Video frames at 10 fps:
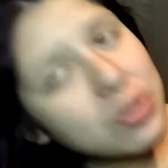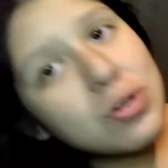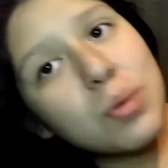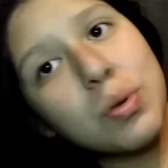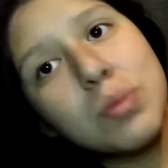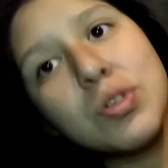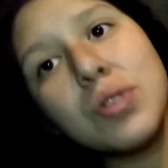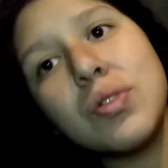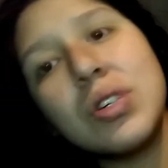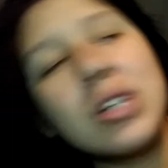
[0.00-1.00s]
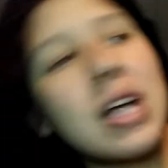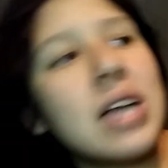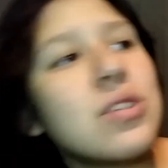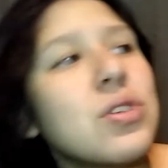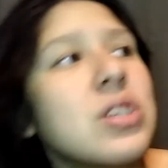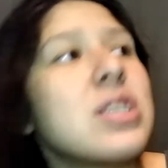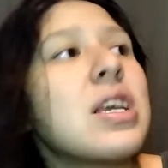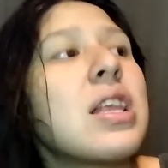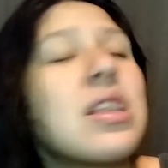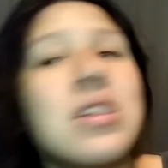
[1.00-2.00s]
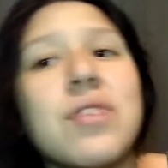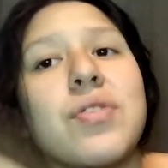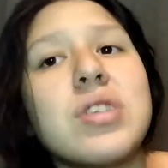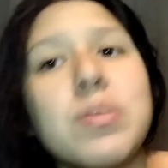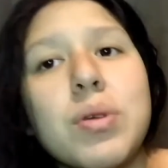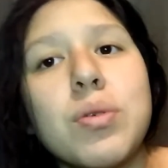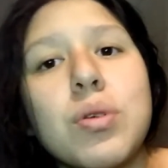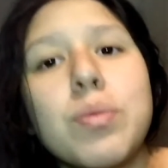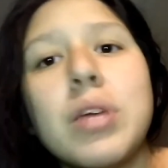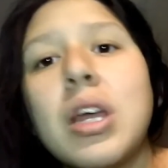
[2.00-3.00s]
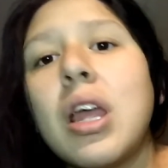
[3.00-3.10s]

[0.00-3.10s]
do a room tour for you guys so you can see the difference in my room.